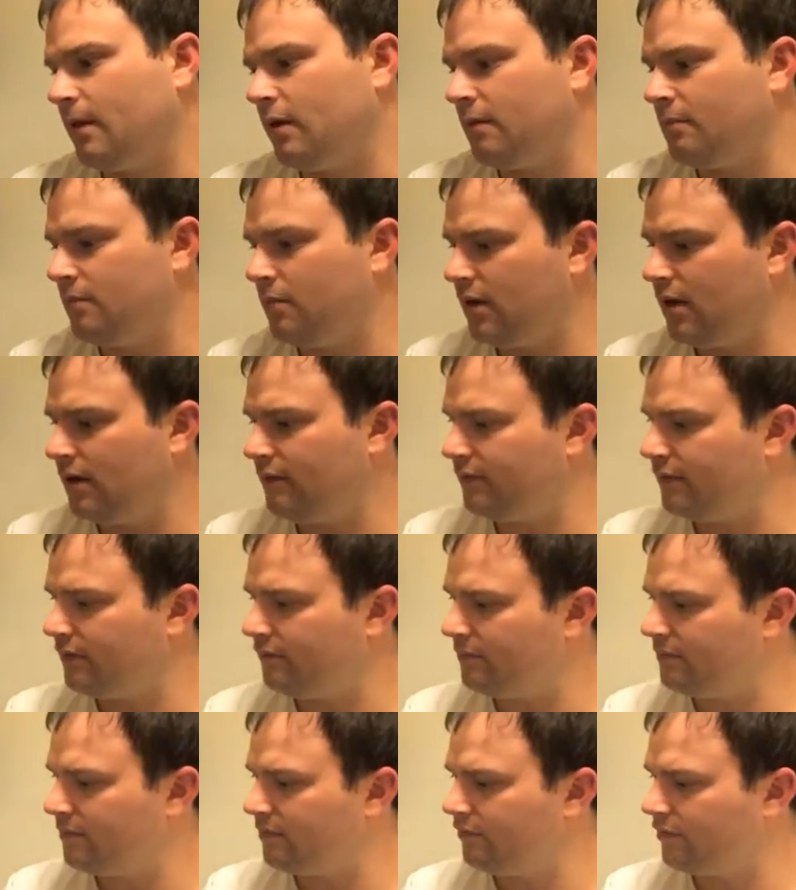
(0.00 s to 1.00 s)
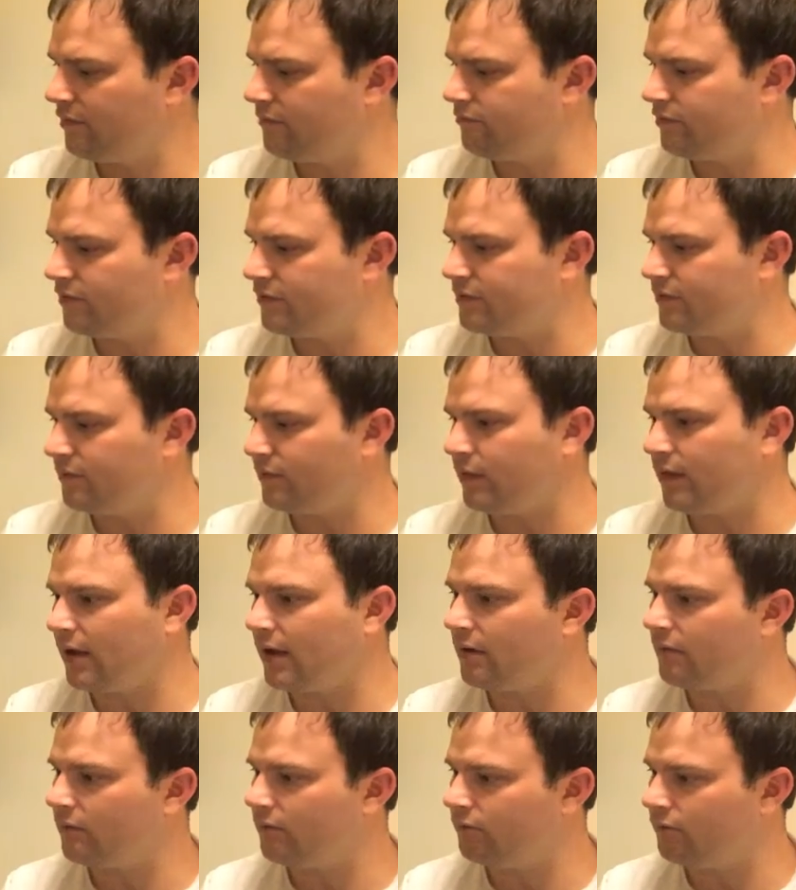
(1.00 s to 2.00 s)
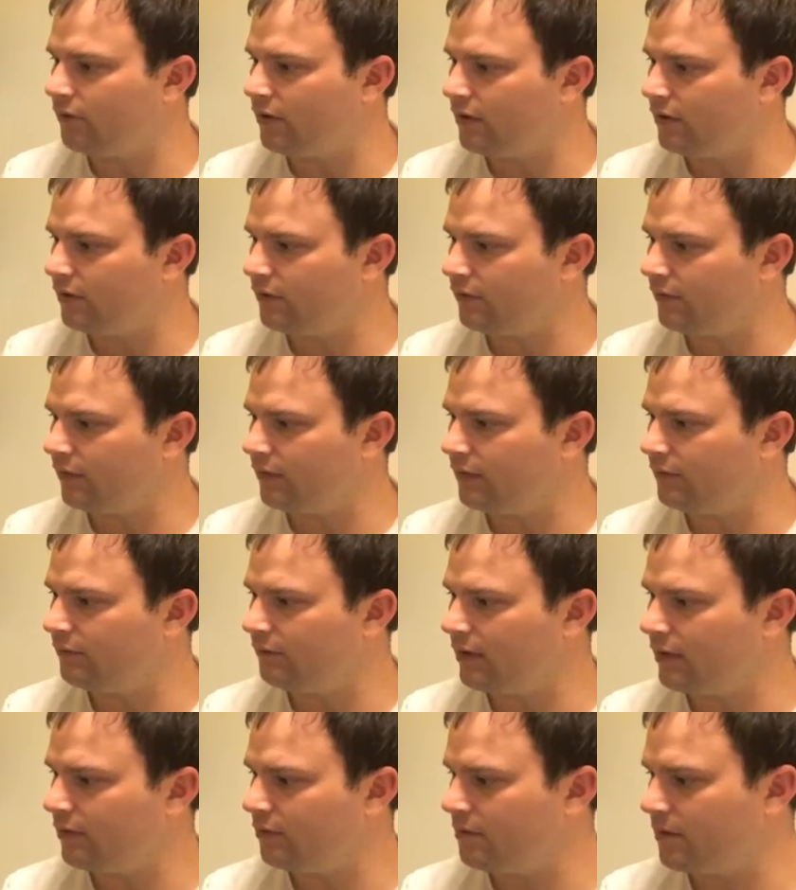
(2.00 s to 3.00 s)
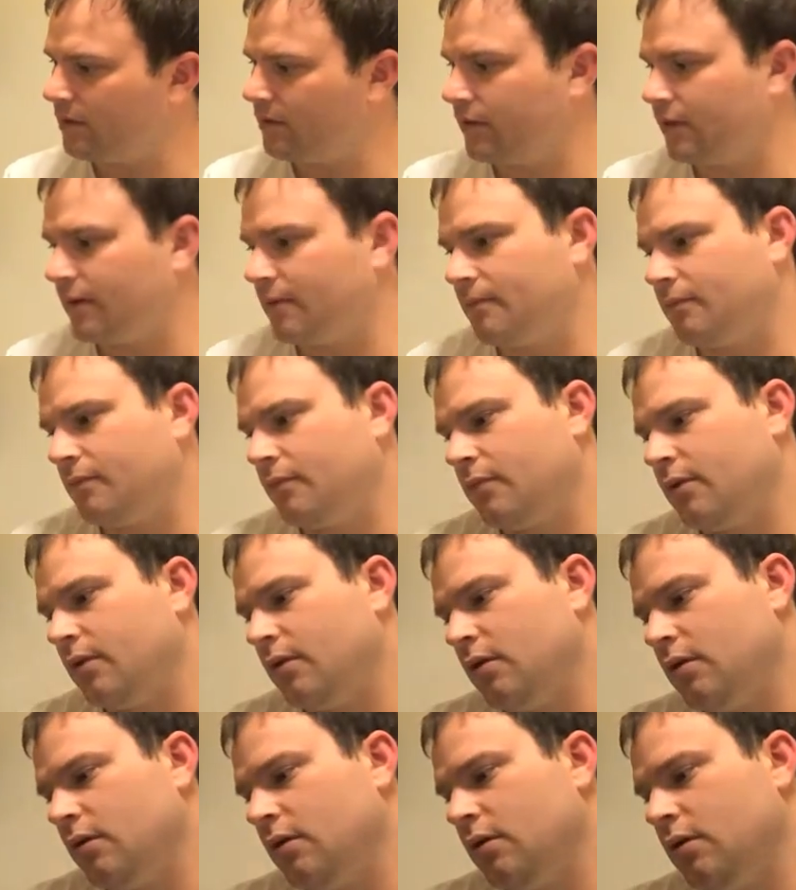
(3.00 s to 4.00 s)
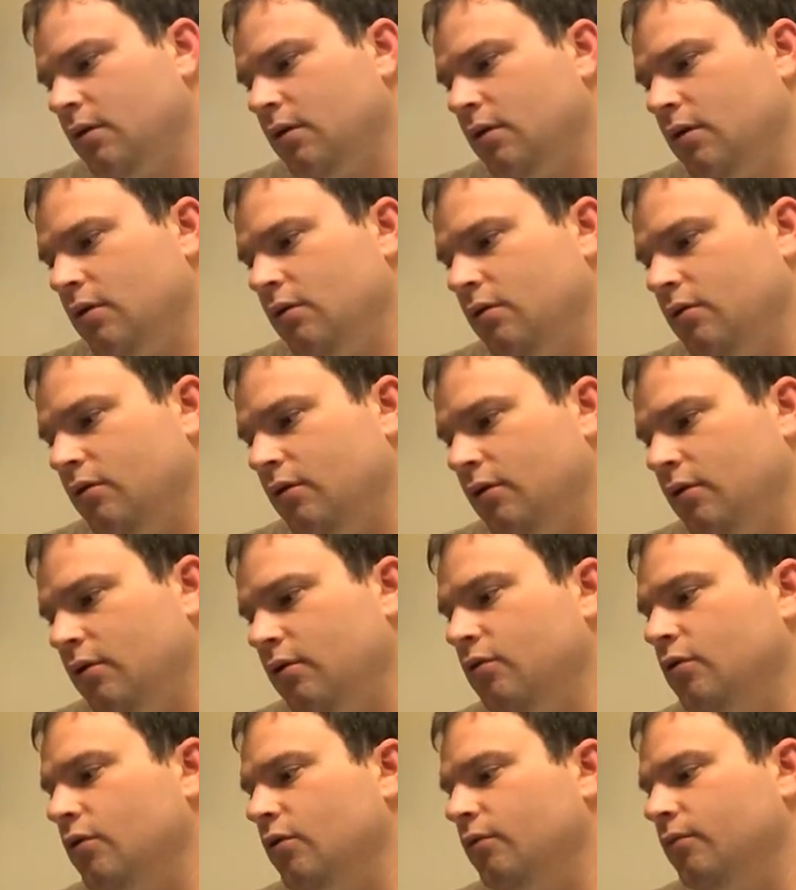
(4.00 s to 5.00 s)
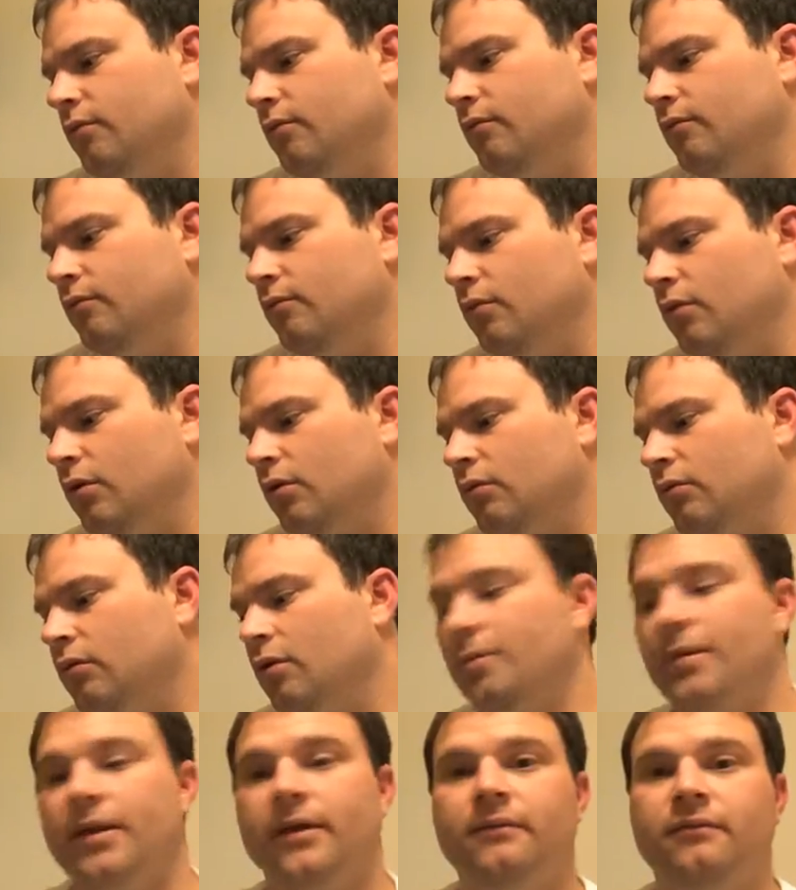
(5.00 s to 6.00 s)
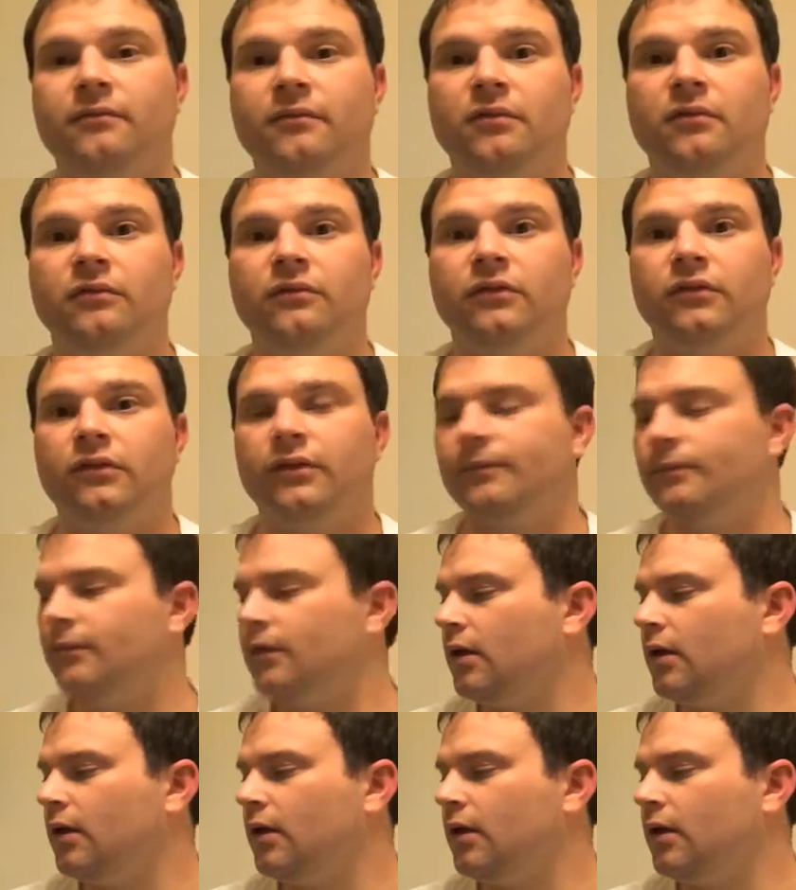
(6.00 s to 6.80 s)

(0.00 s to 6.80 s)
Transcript: I might even have American pressing without realising it. How about that? Who knew? Well, not me, obviously.